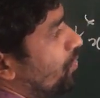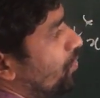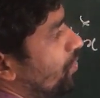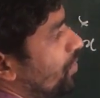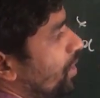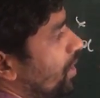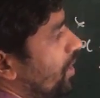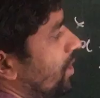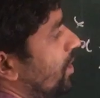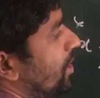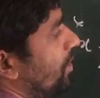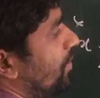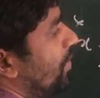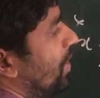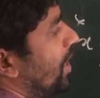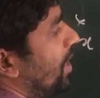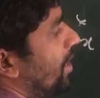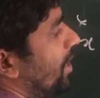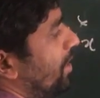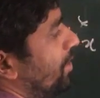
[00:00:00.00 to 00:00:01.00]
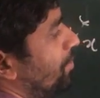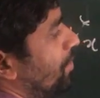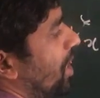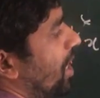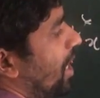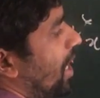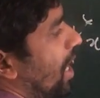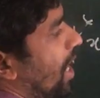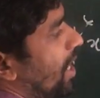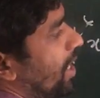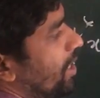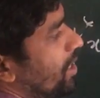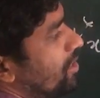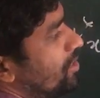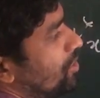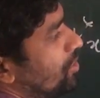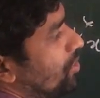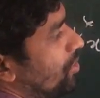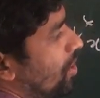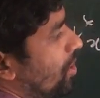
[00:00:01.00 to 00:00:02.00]
v divided by I h
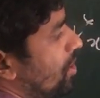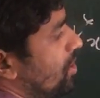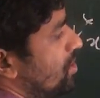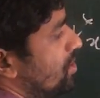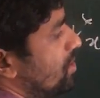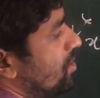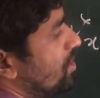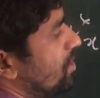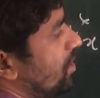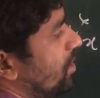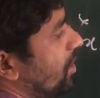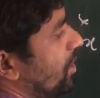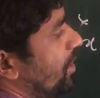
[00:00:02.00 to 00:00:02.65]
cross